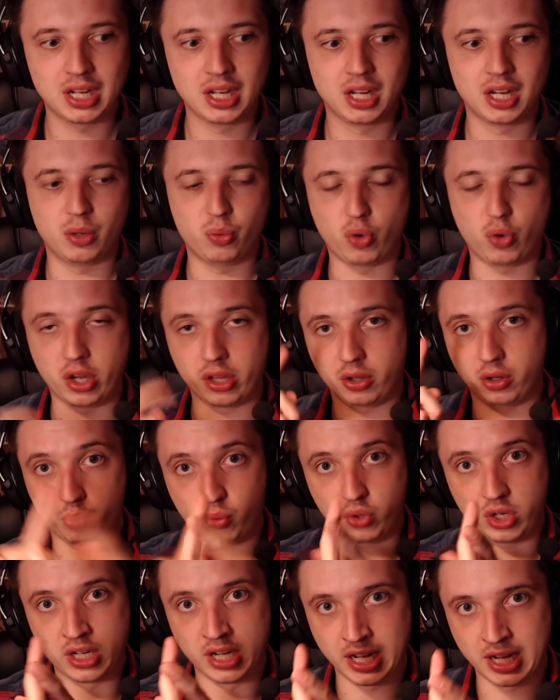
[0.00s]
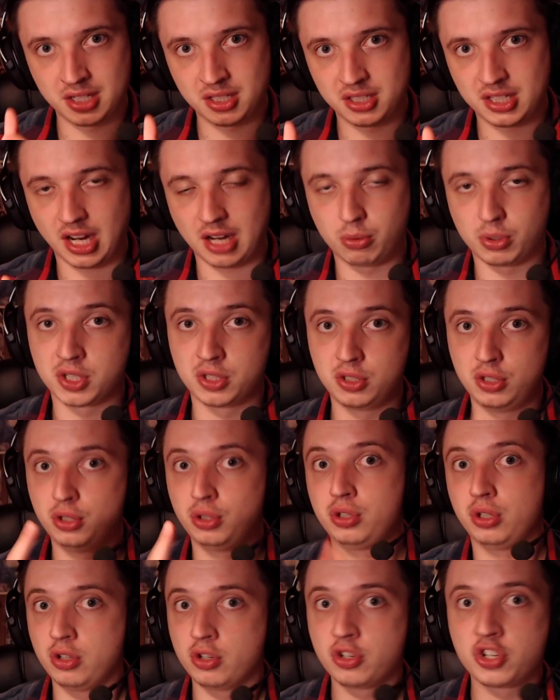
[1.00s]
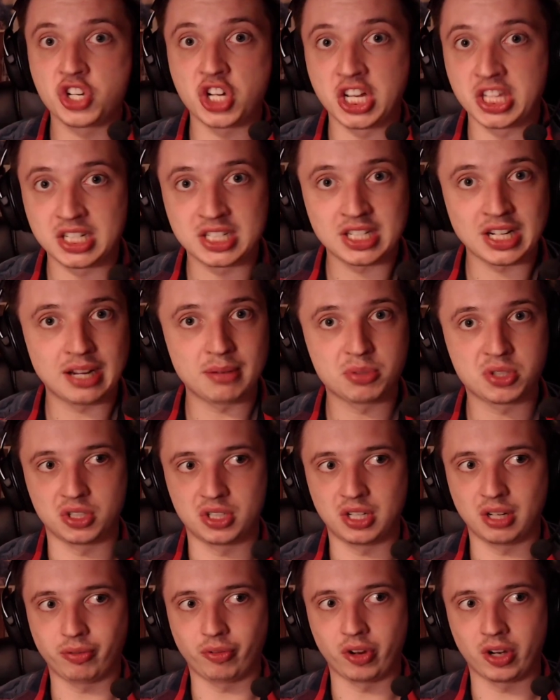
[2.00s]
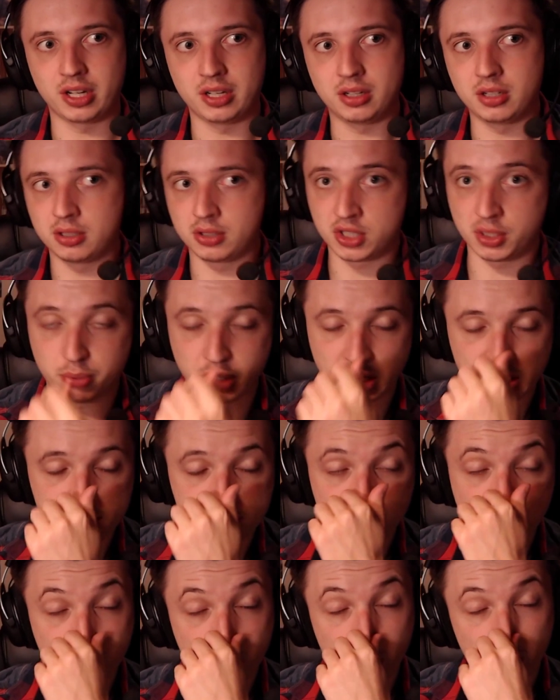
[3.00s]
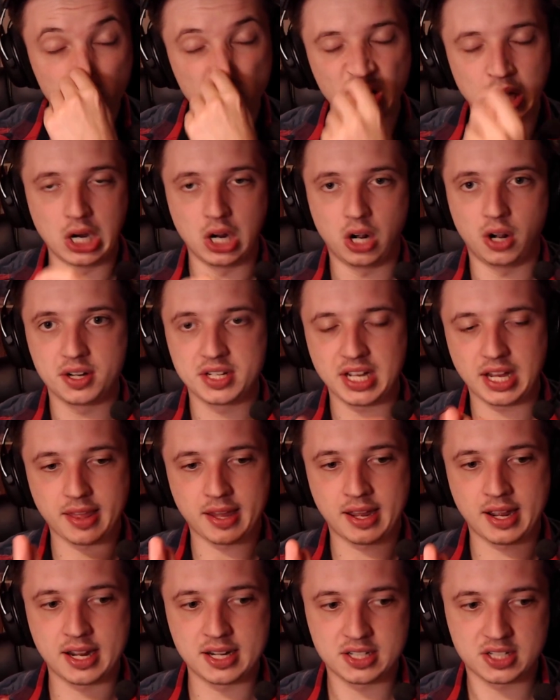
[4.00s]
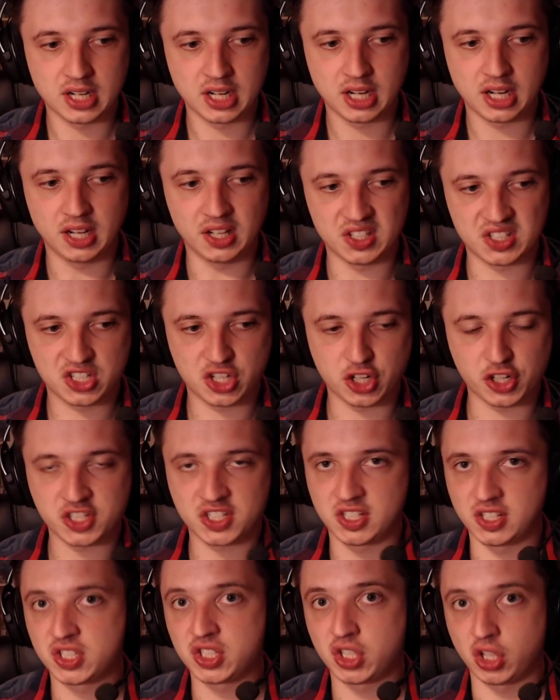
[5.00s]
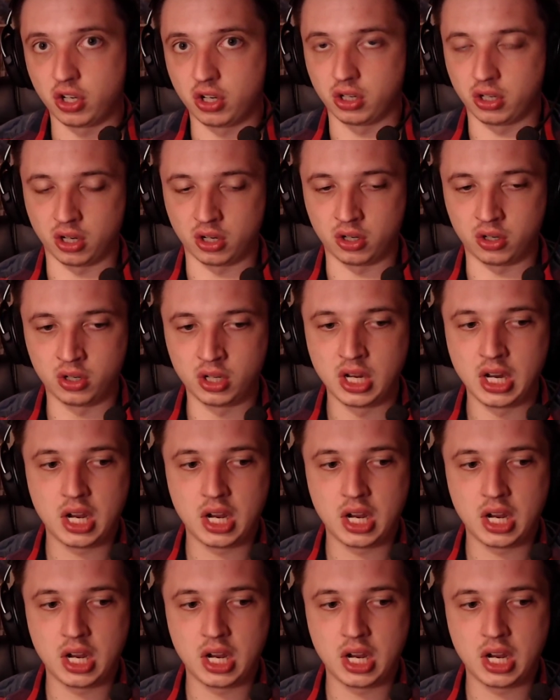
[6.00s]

On one hand, I was new to Yuju at the time, so definitely surprised me more. On the other hand, it's just this song, you know?